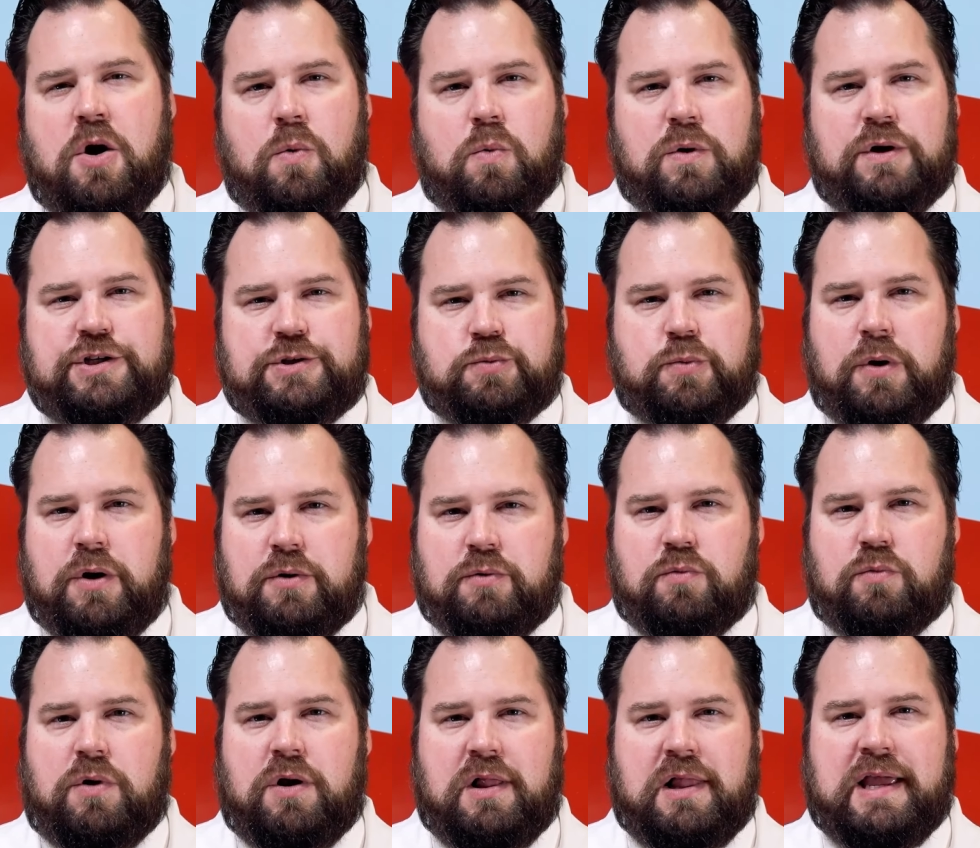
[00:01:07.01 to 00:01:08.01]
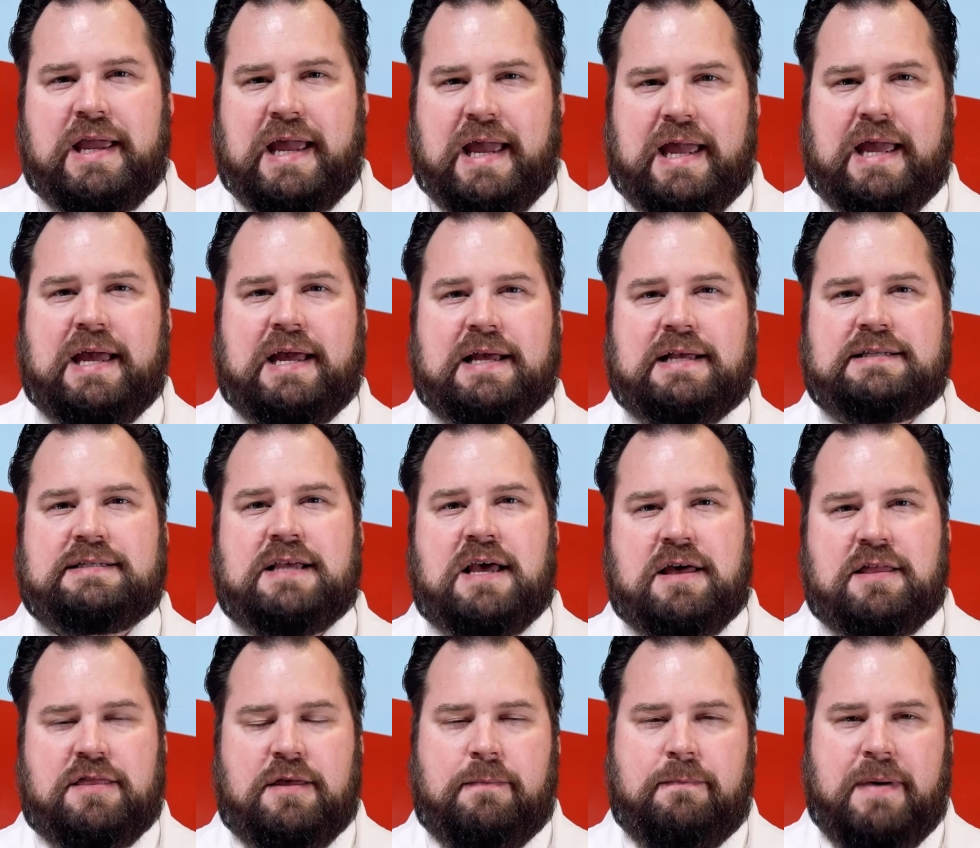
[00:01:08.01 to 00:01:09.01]
which one really is
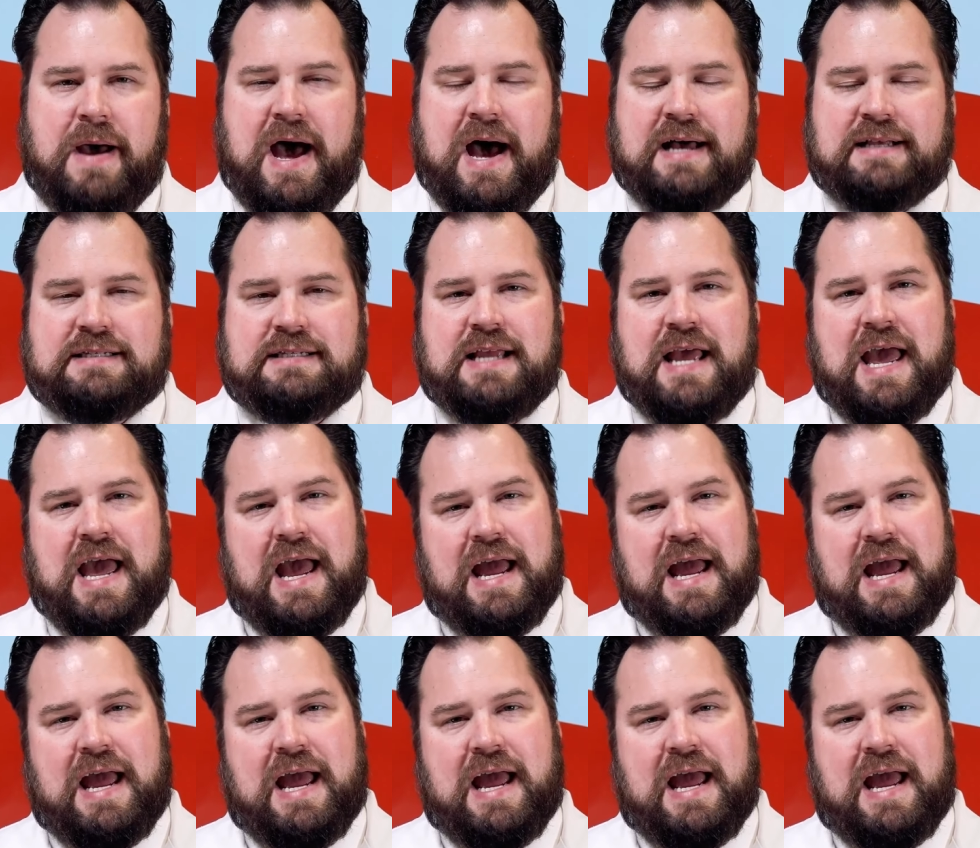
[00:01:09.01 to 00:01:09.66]
the best